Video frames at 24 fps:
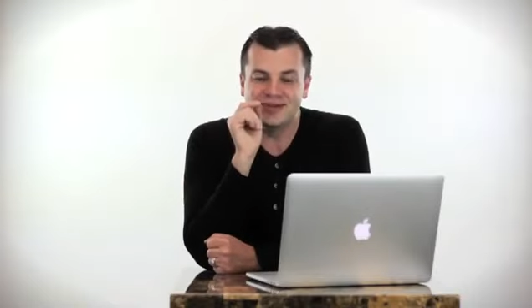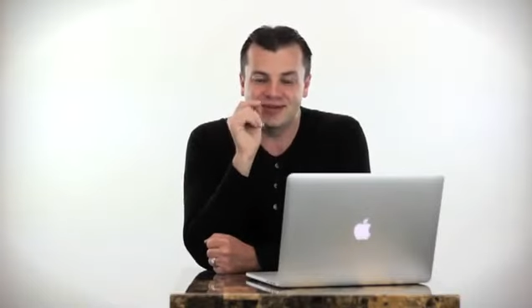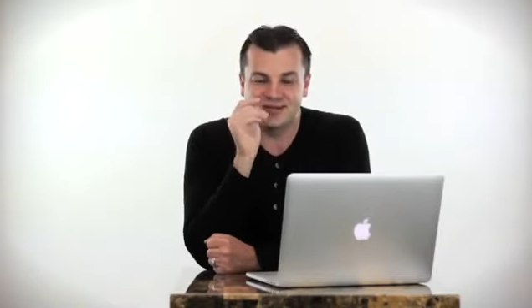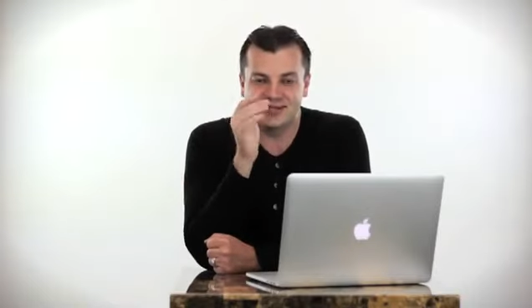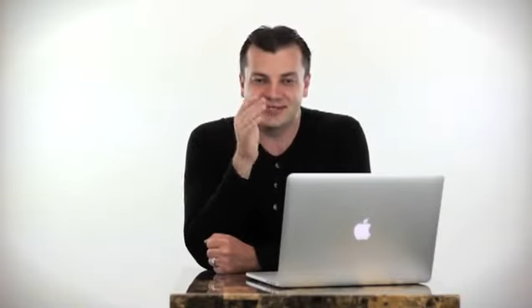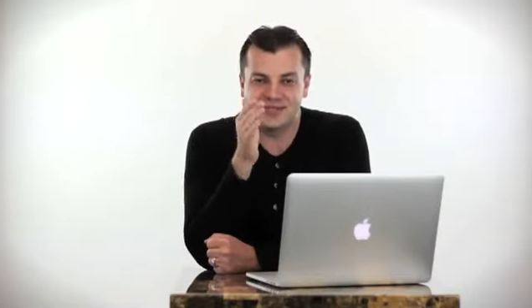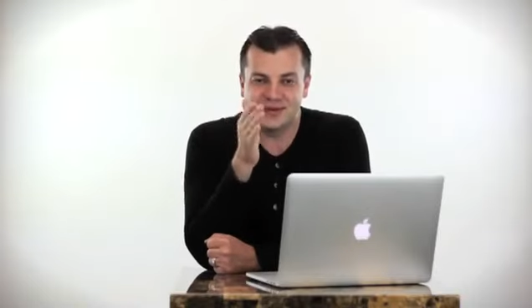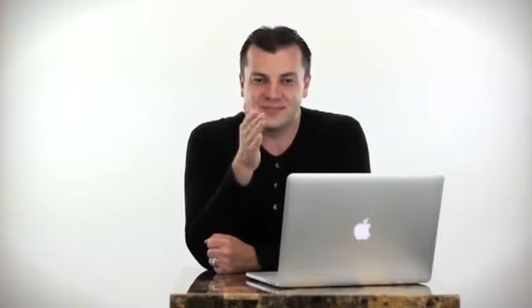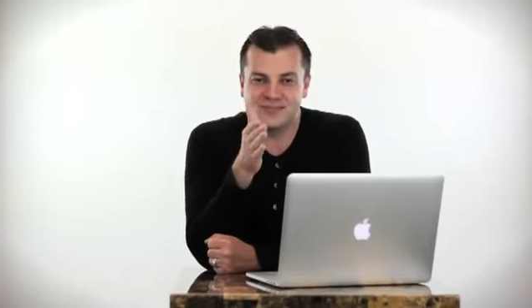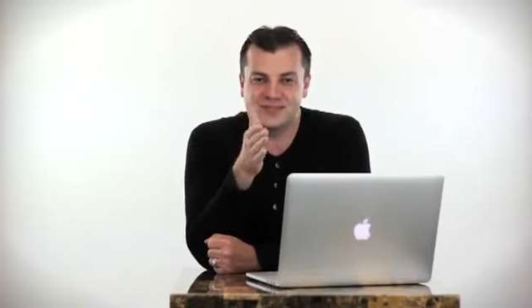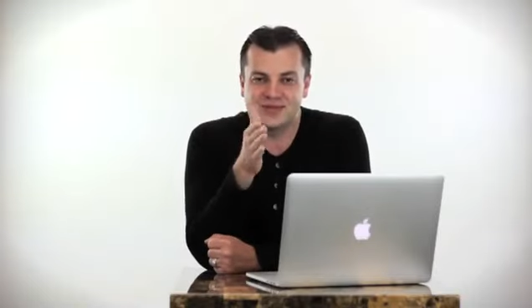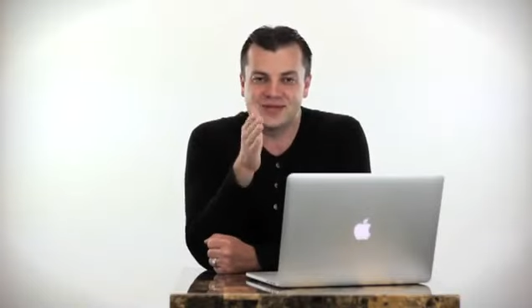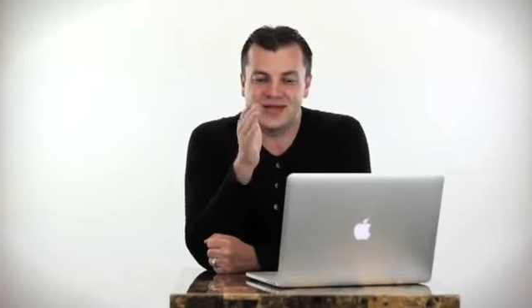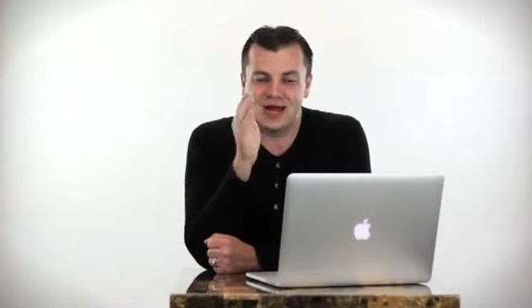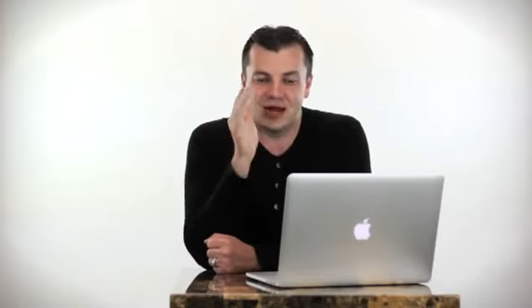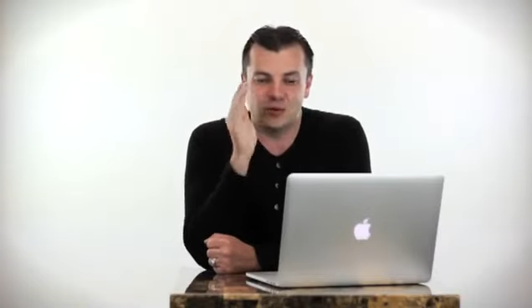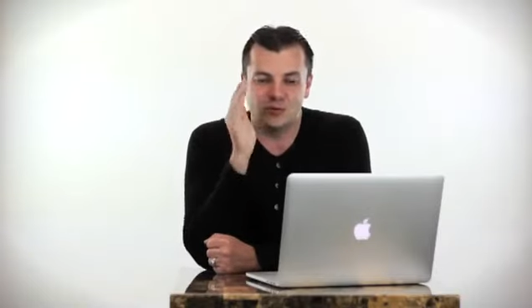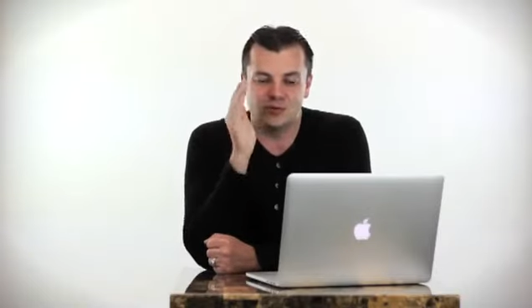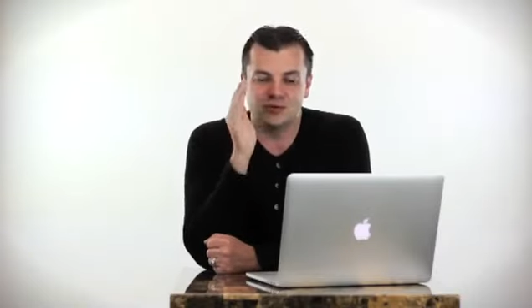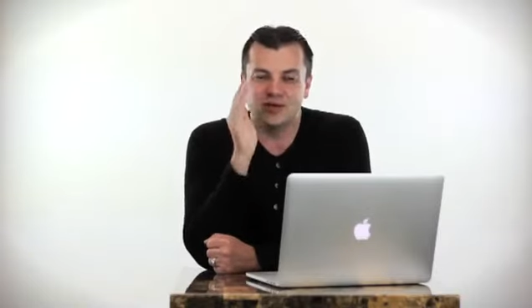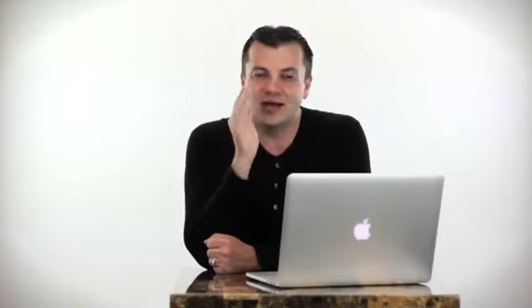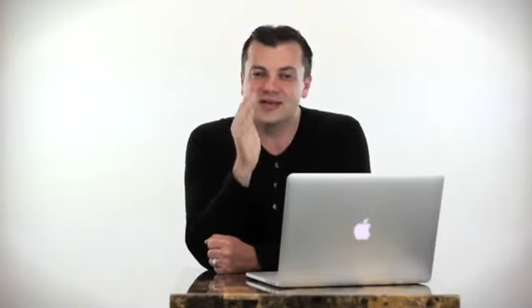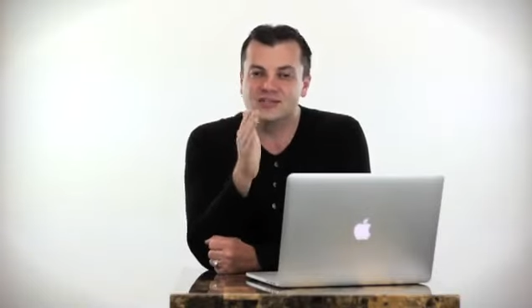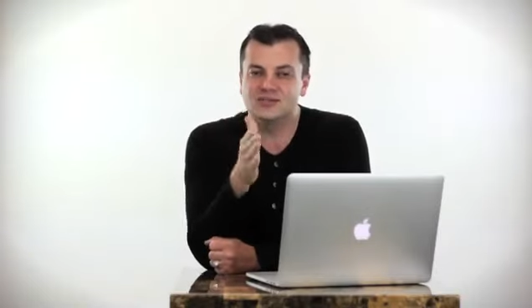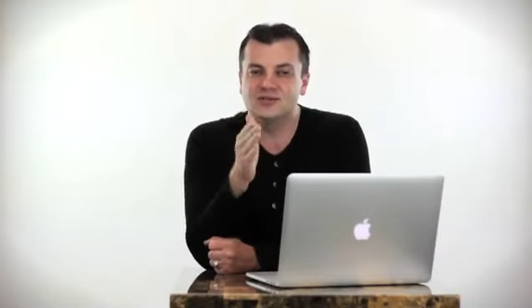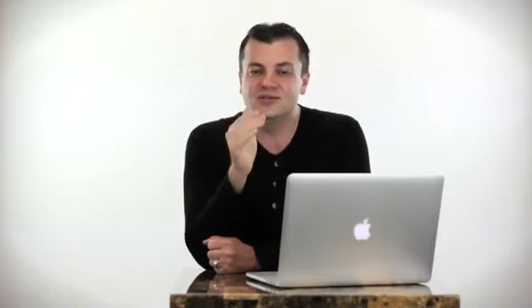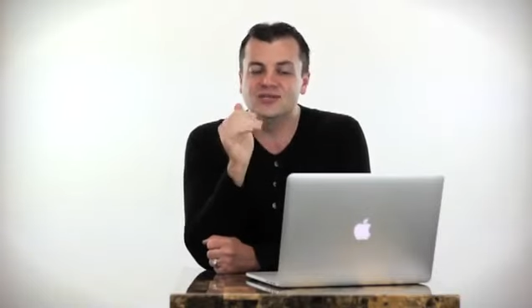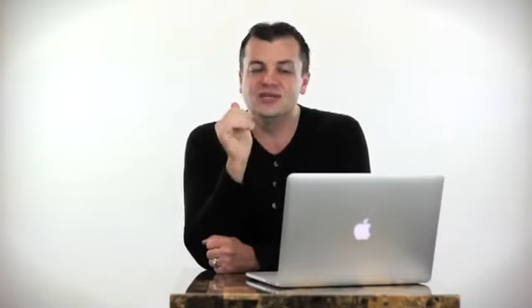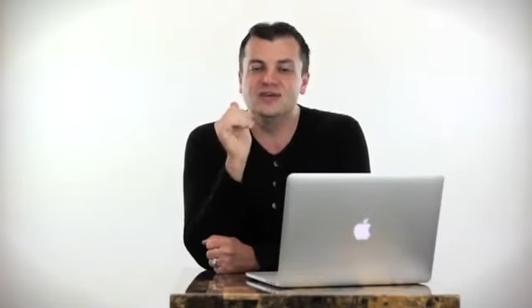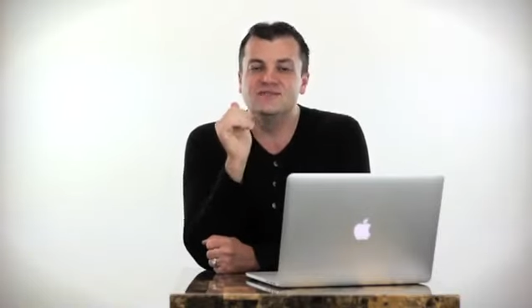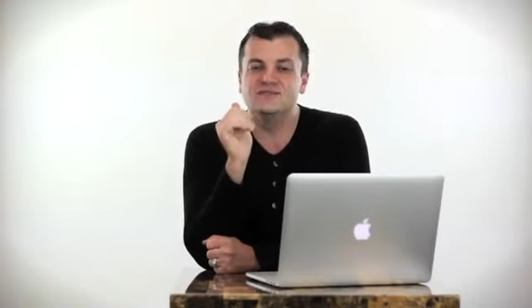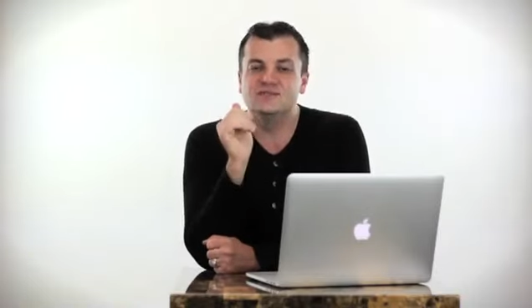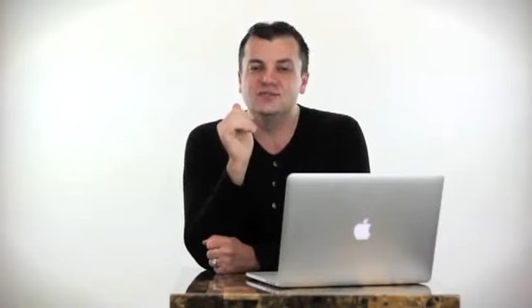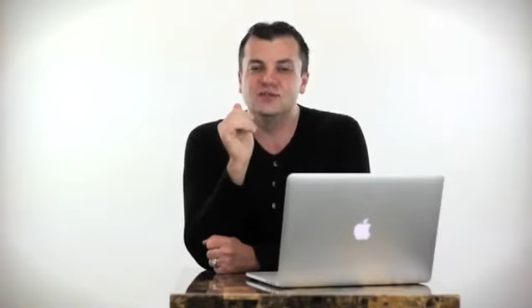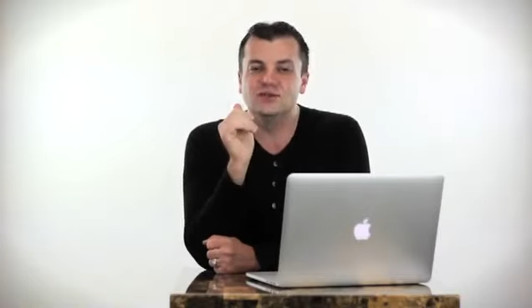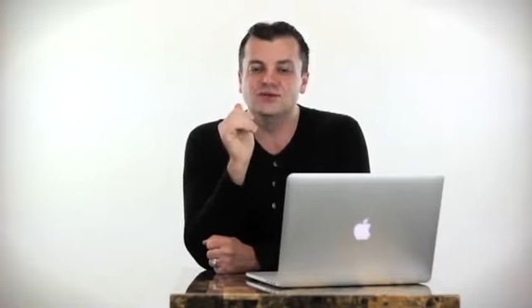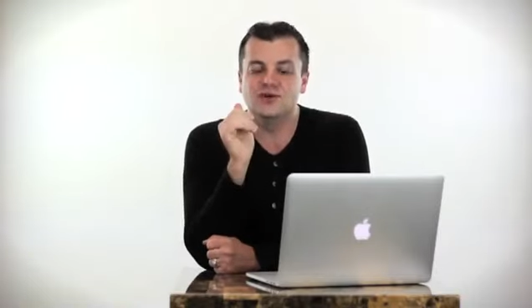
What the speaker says: is something I would like to give